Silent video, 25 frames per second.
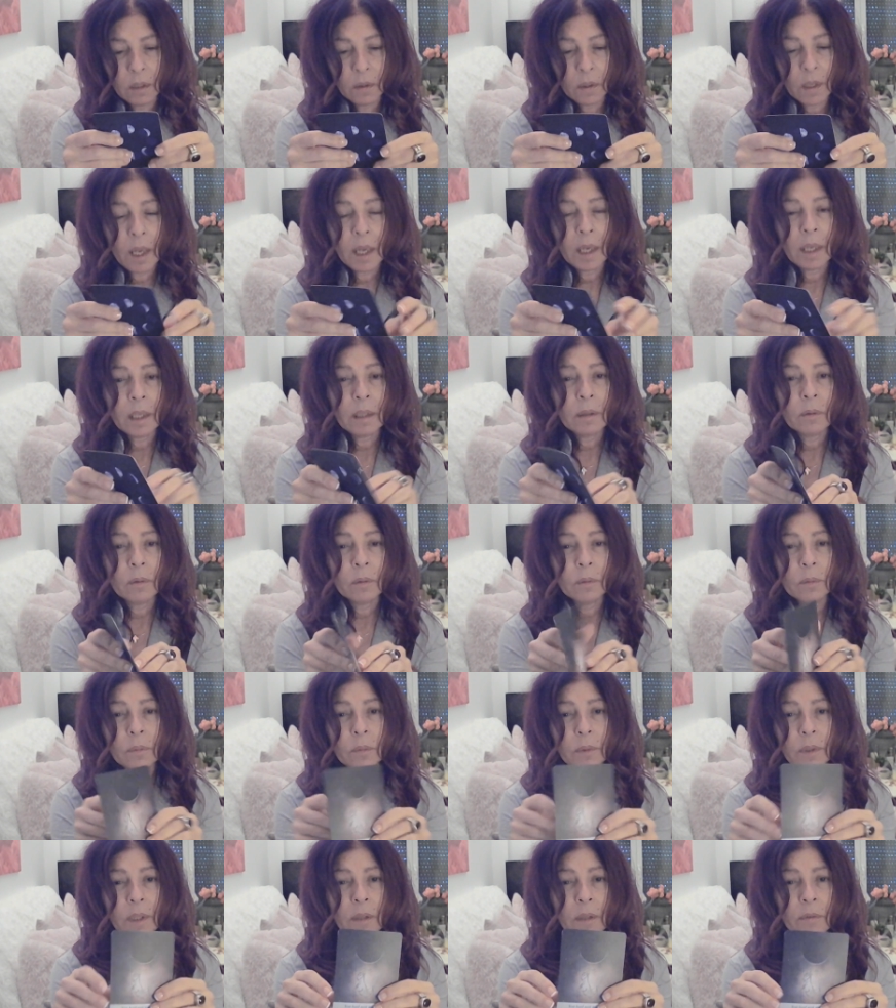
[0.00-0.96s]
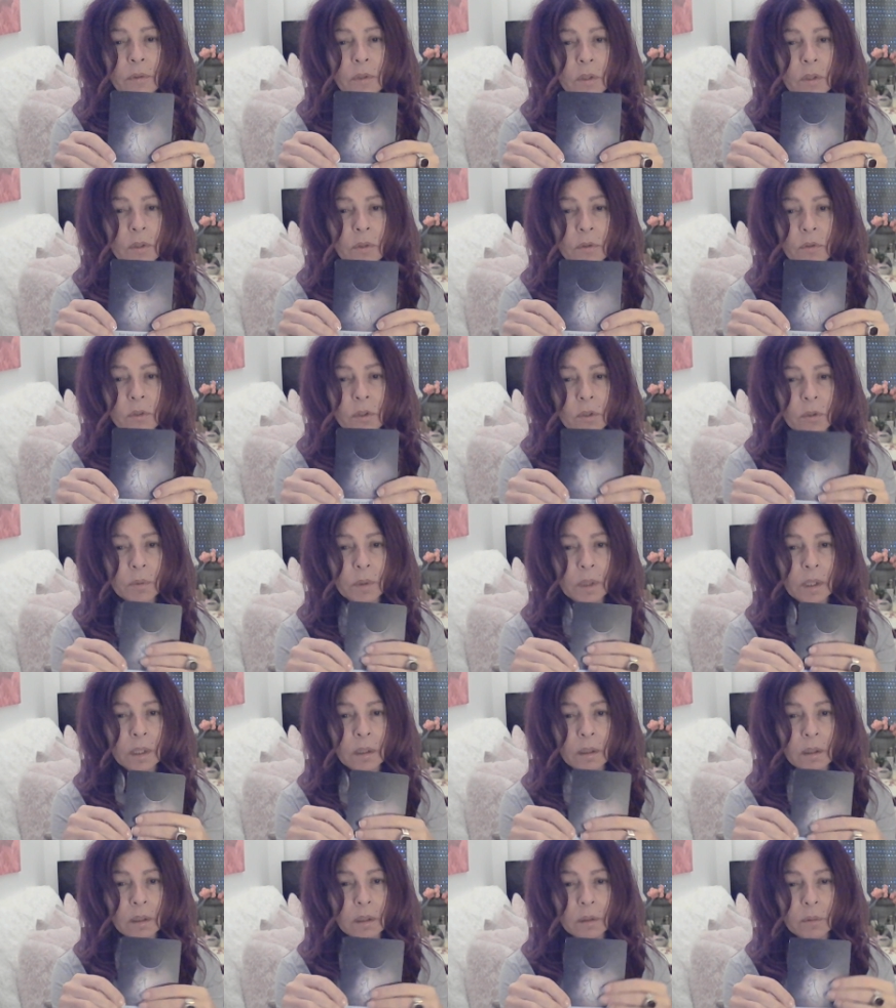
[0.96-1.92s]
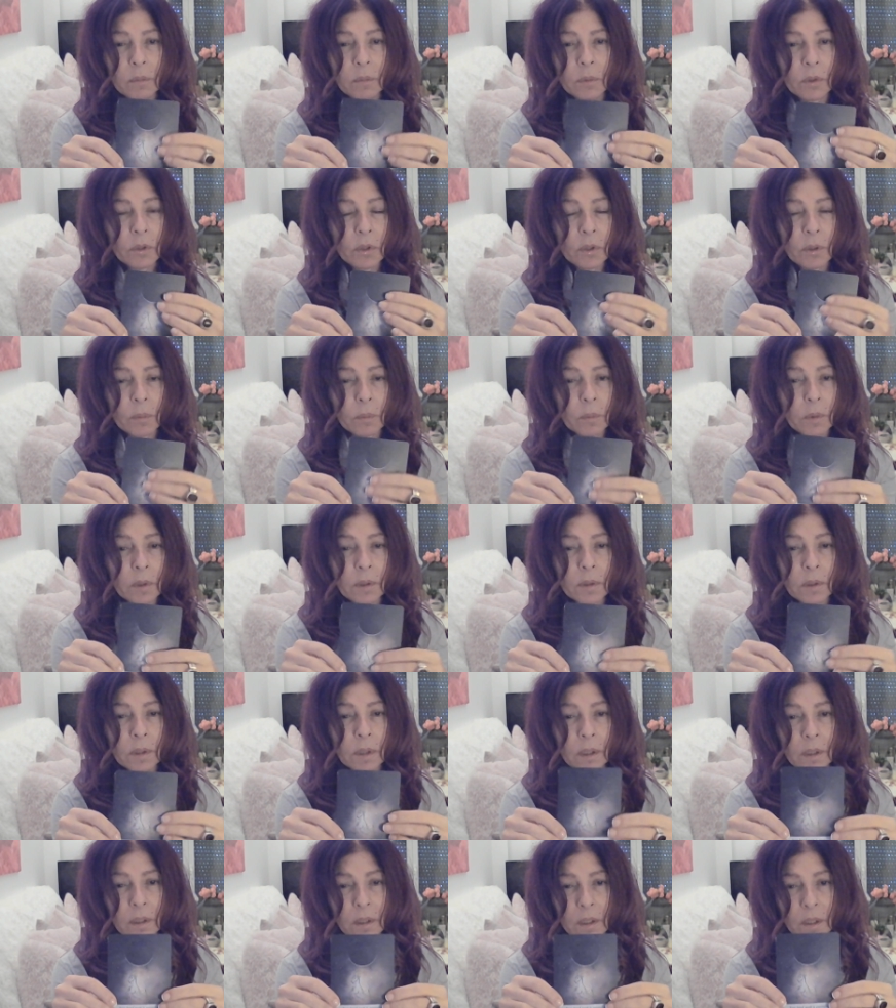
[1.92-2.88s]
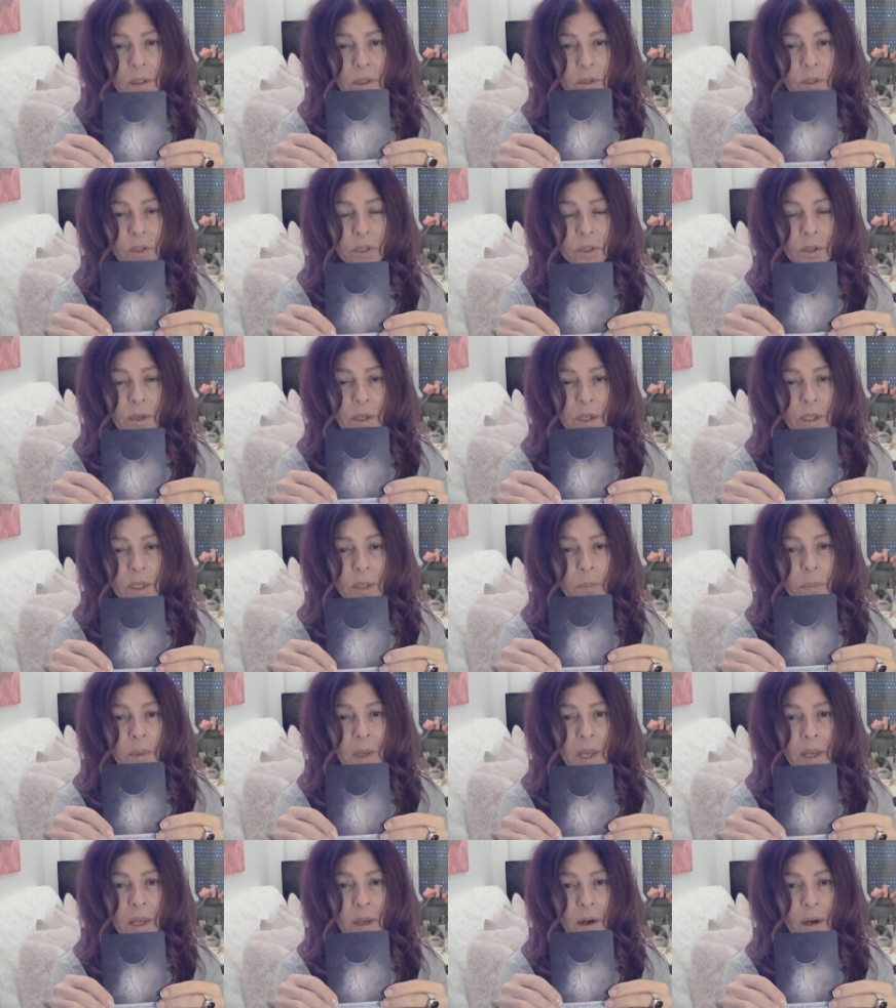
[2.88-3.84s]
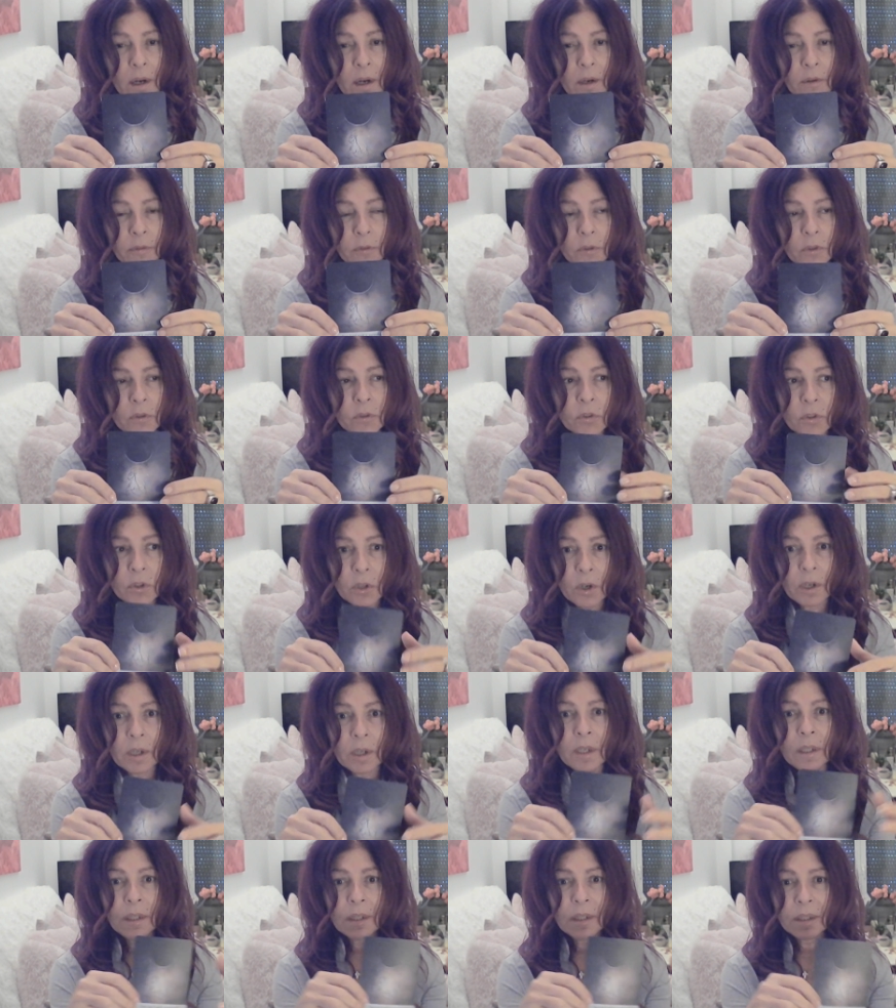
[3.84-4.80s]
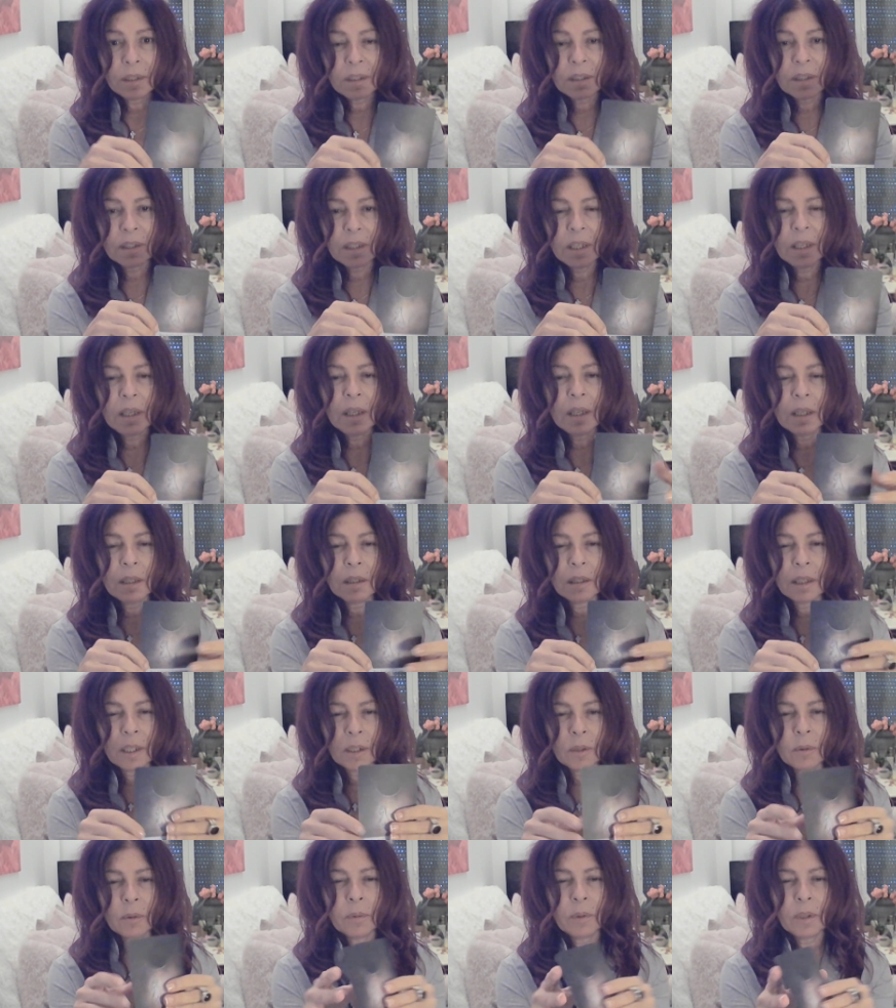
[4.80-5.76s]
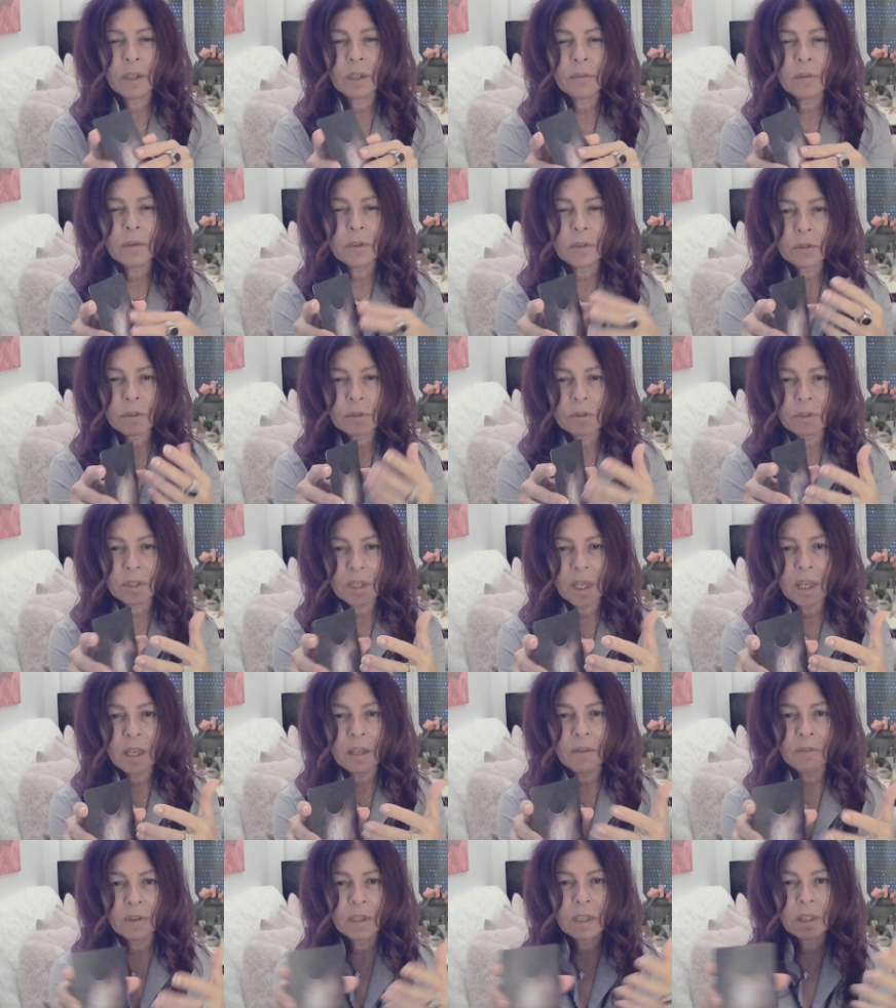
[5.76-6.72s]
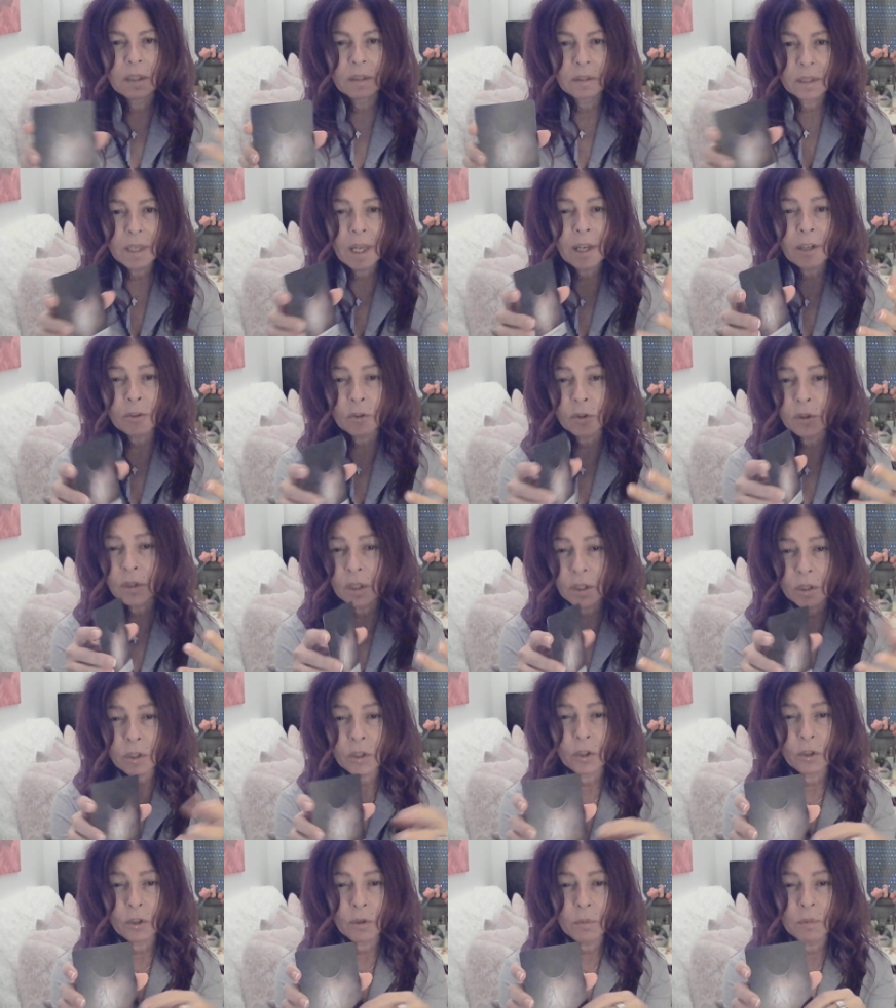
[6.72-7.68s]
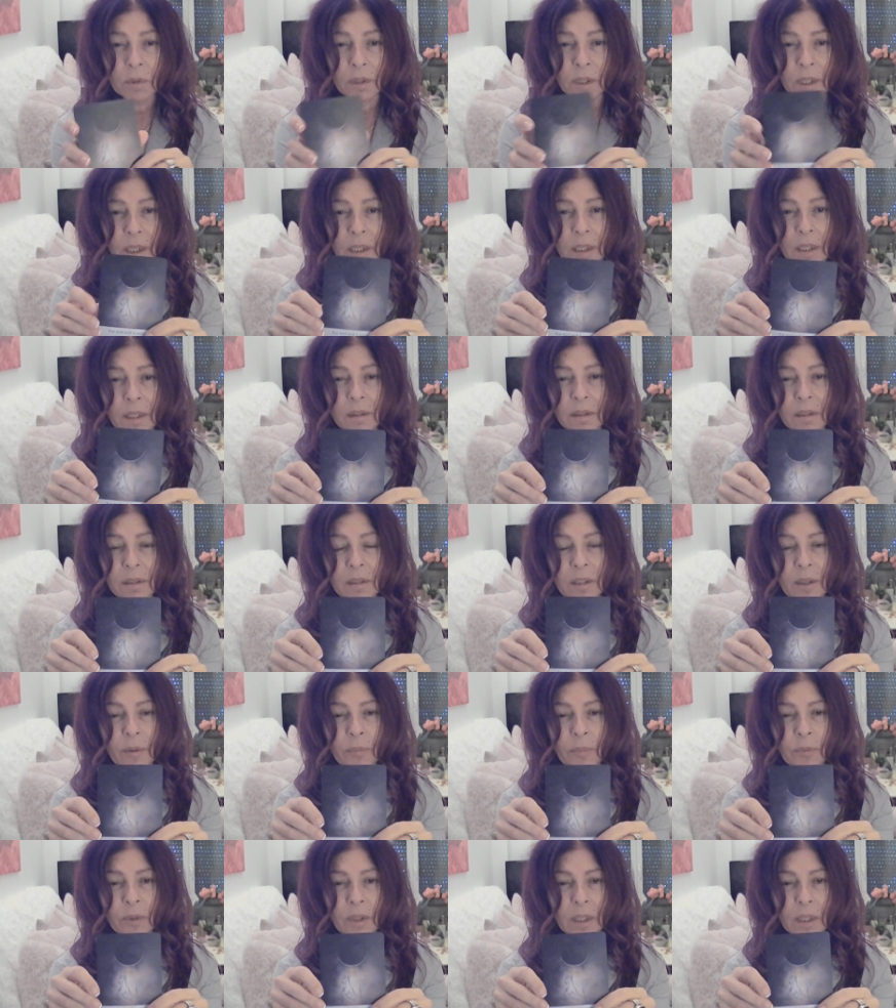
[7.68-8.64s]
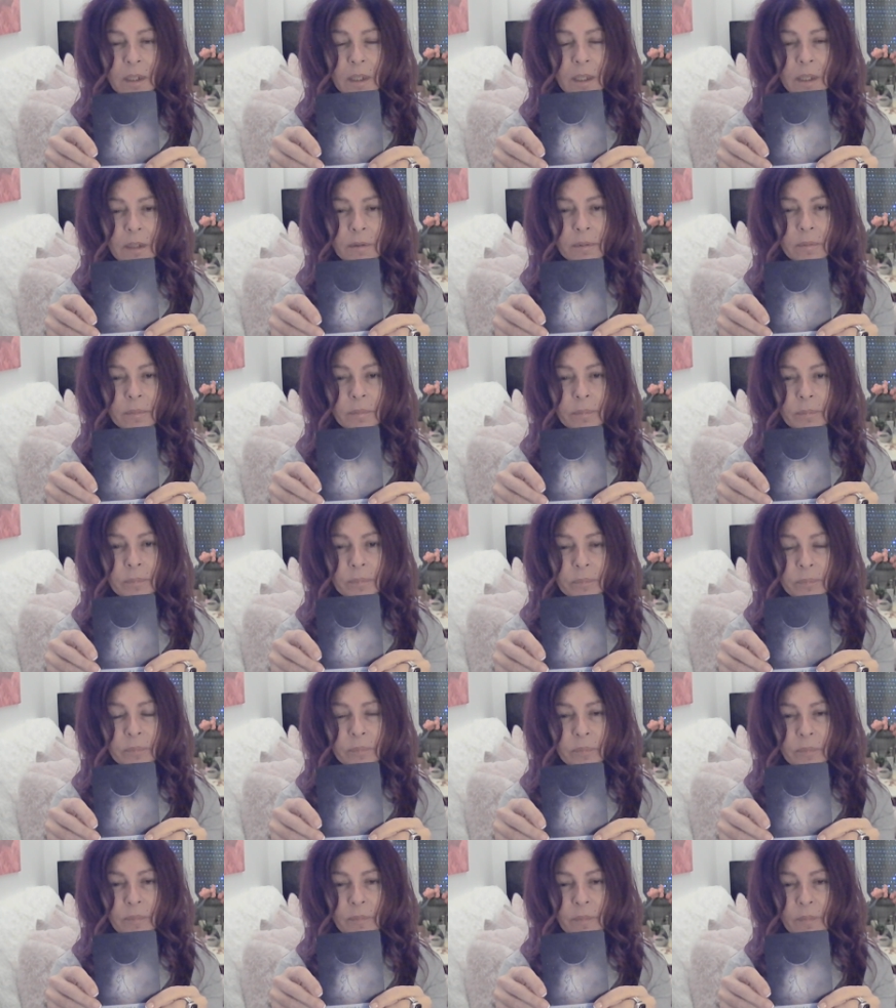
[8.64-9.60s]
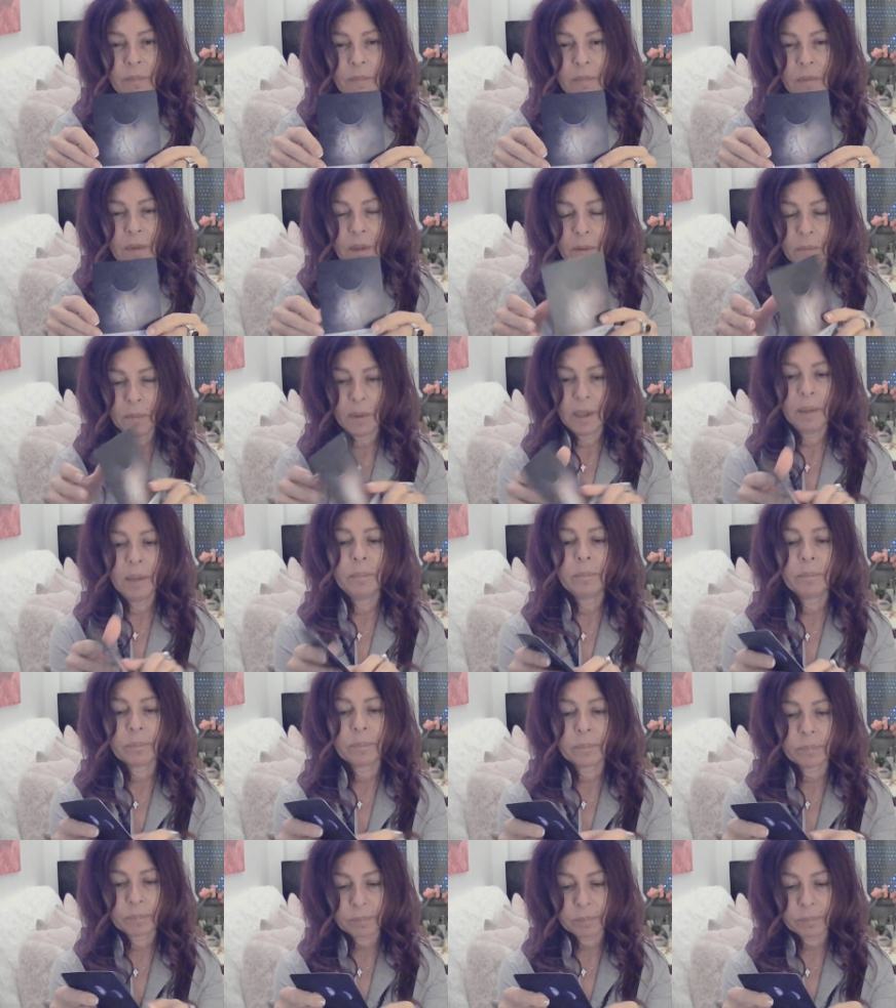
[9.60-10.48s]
Okay, whatever you're doing with your work is starting to pay off. You're starting to see like whatever you're saving is actually accumulating to something now right?